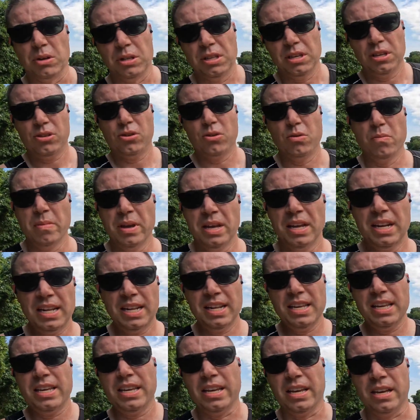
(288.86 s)
with this
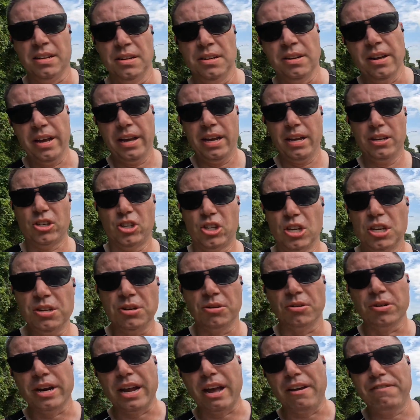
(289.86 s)
humidity and
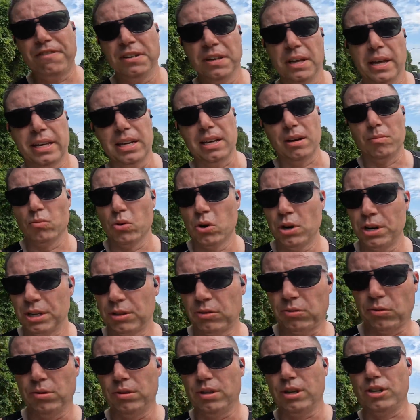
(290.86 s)
scenery, I feel like I'm
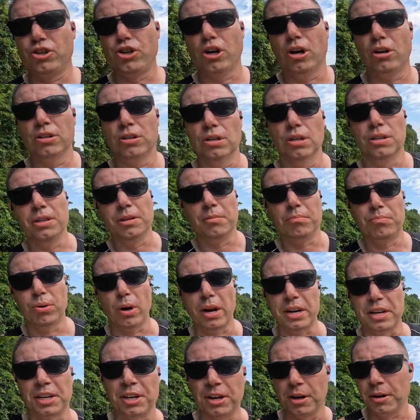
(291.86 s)
running through the jungle in
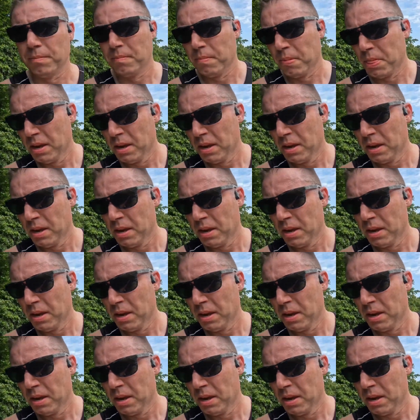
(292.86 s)
Predator.